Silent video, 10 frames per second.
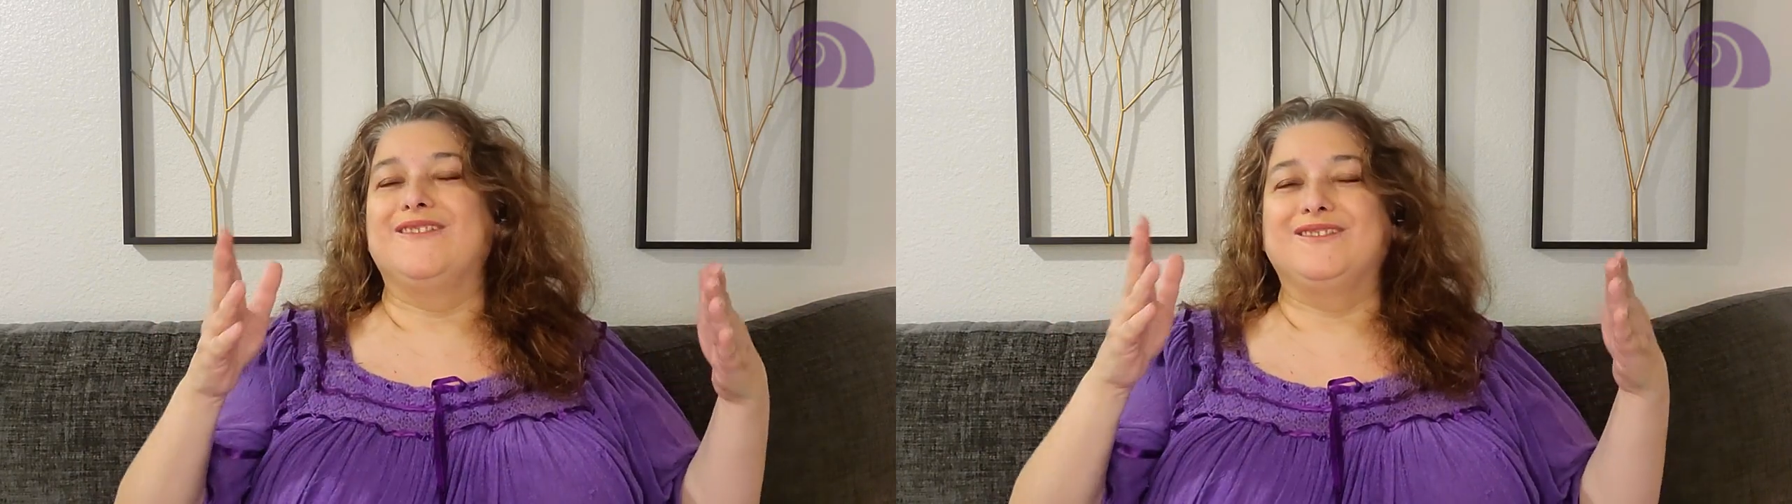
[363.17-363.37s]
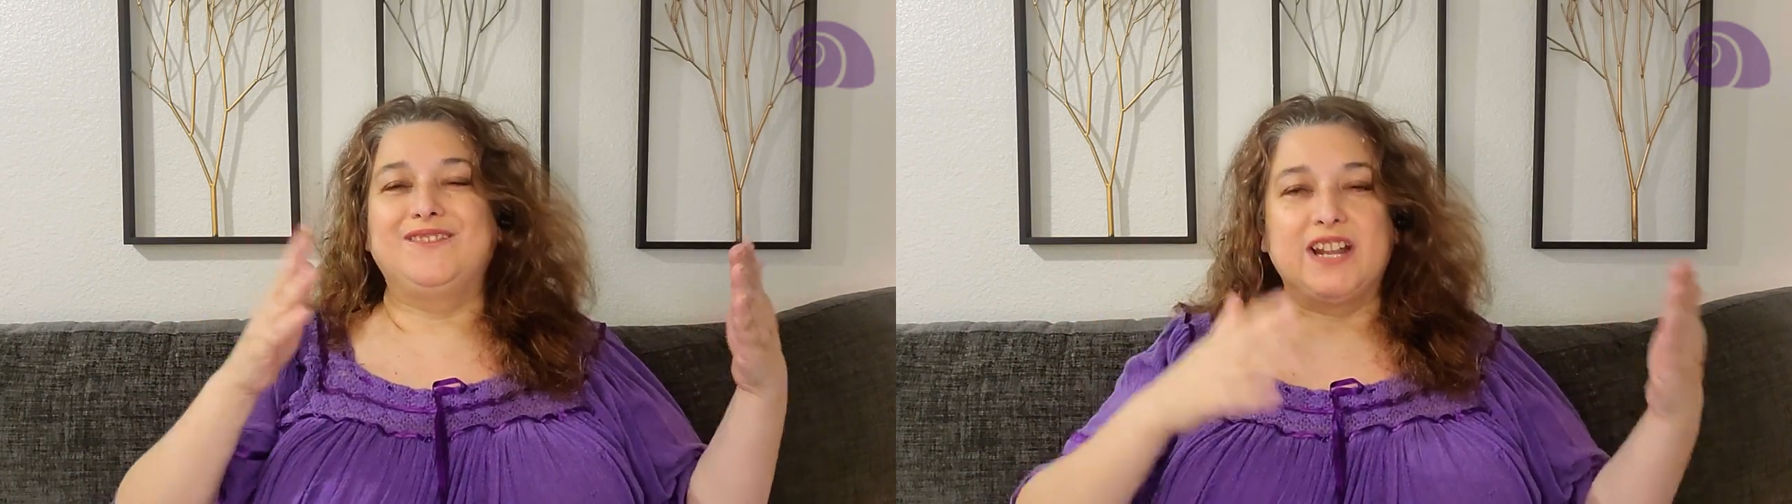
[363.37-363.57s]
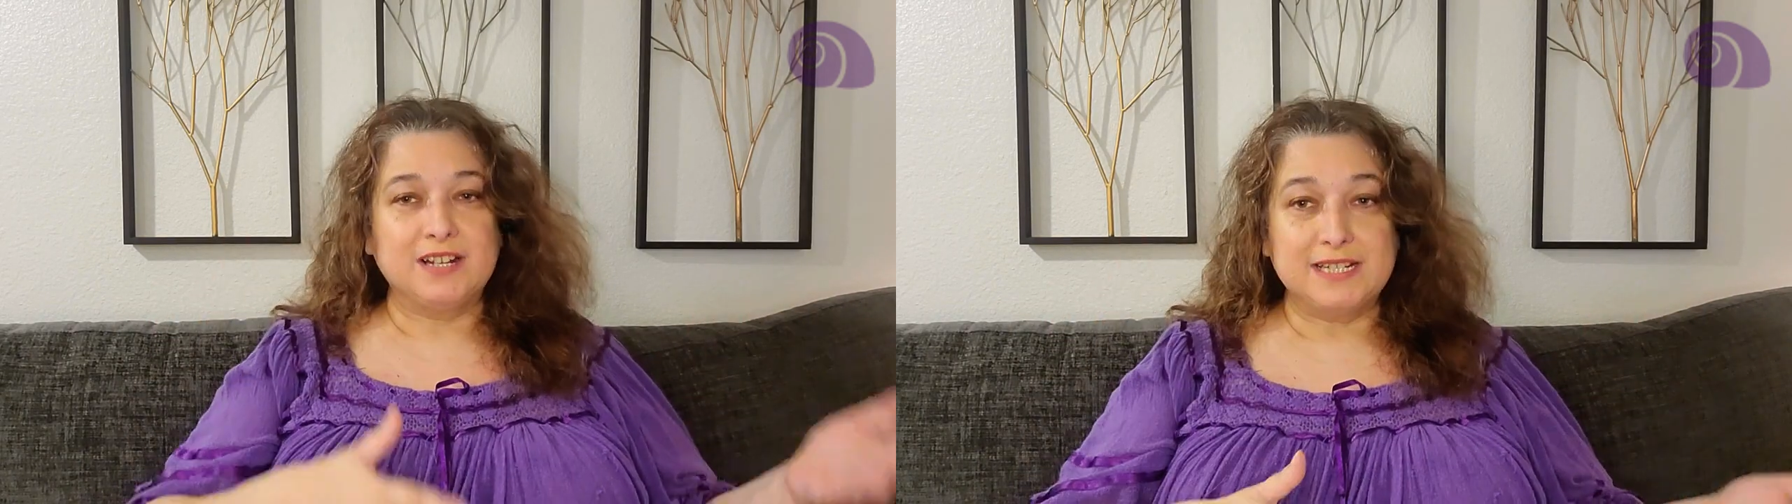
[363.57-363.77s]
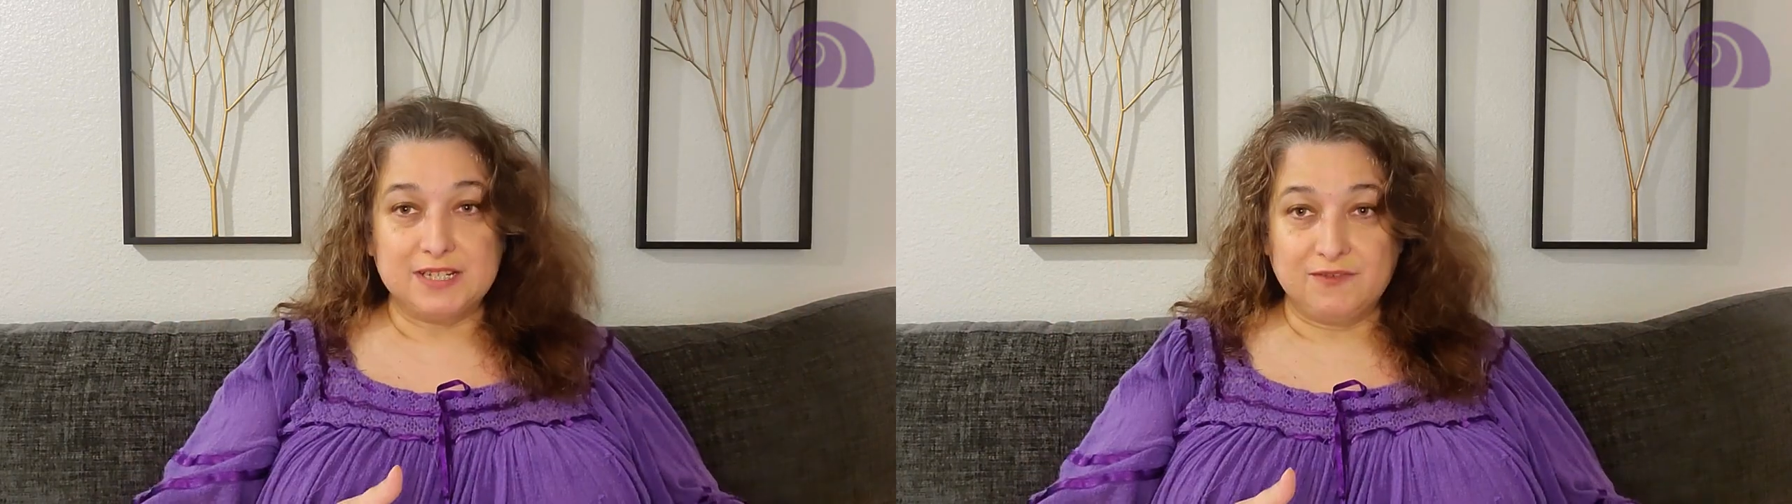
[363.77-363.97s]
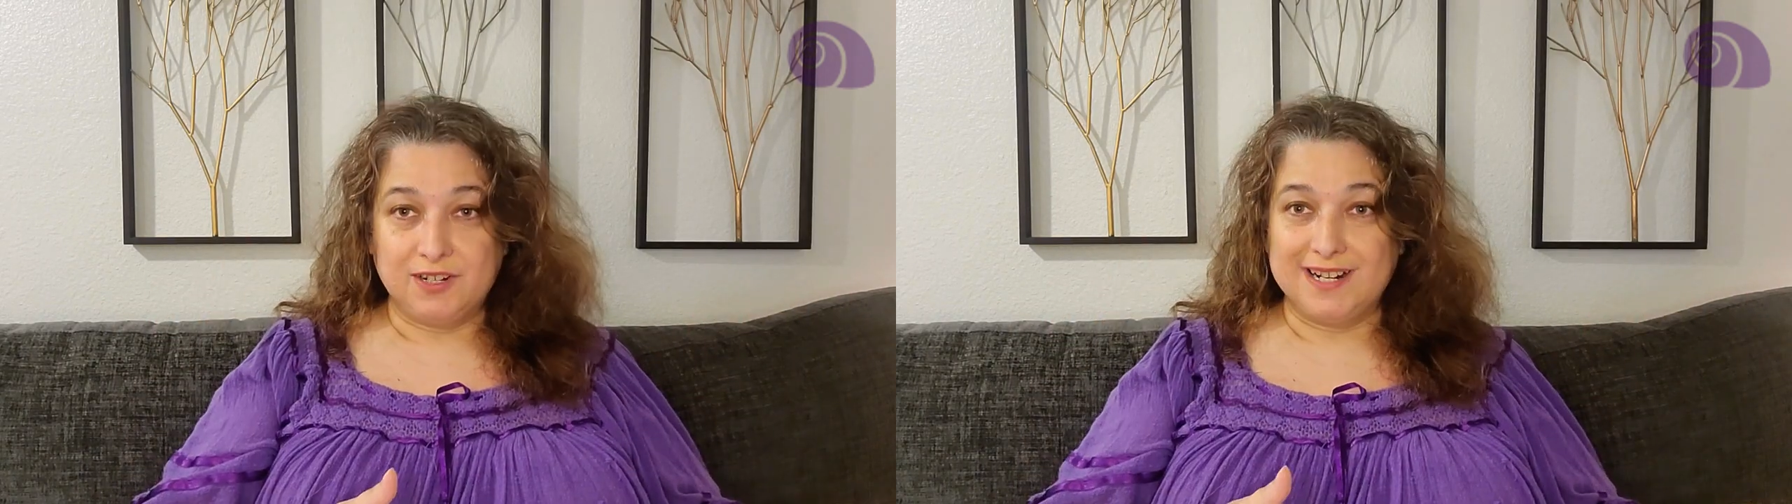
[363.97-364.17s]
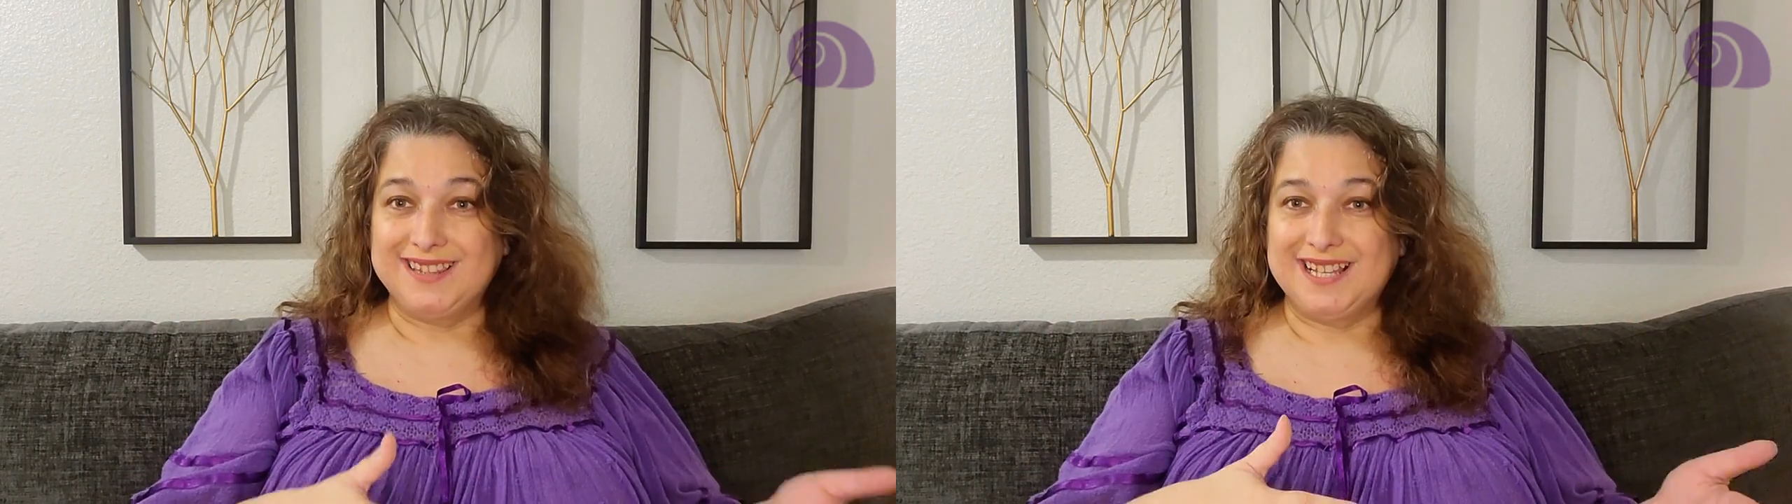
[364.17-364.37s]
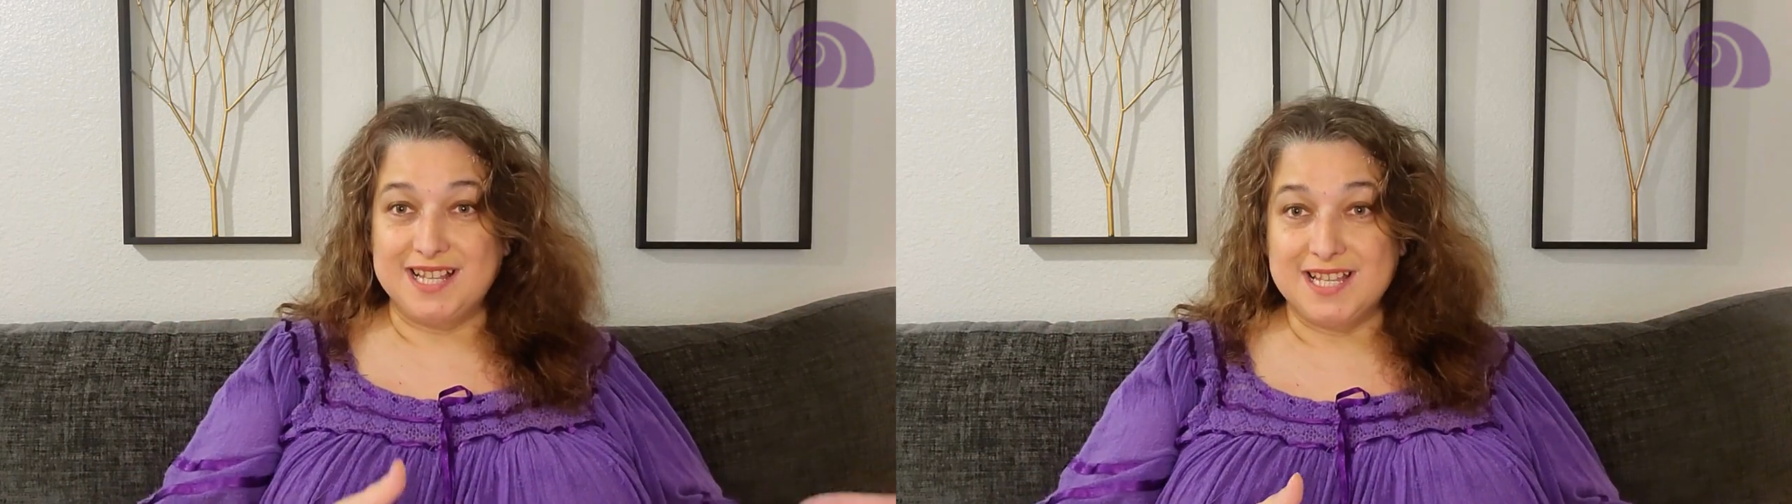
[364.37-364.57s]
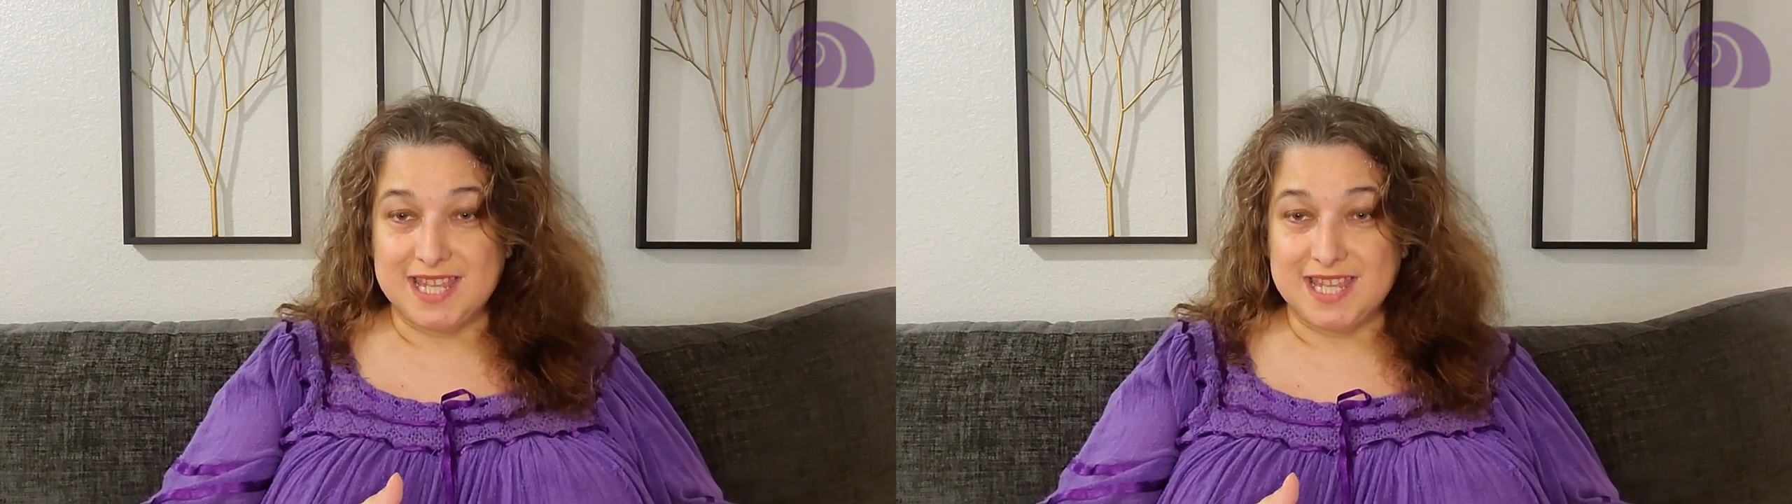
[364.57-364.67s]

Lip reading: Very different Lilith